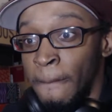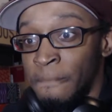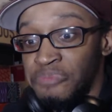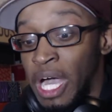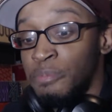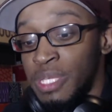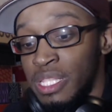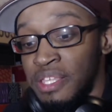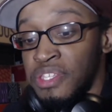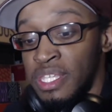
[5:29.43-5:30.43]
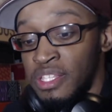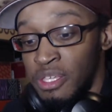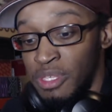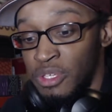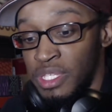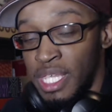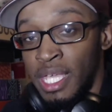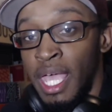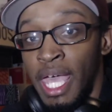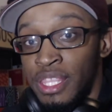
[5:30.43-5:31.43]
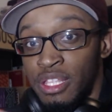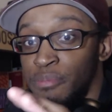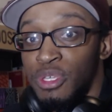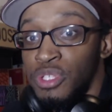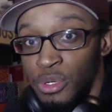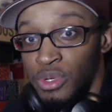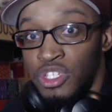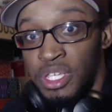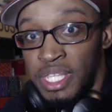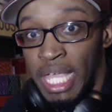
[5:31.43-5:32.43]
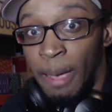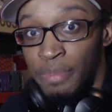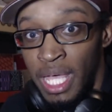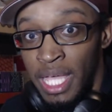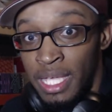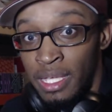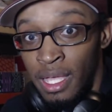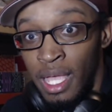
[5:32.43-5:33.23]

I'll be listening to music and then the music would just stop playing.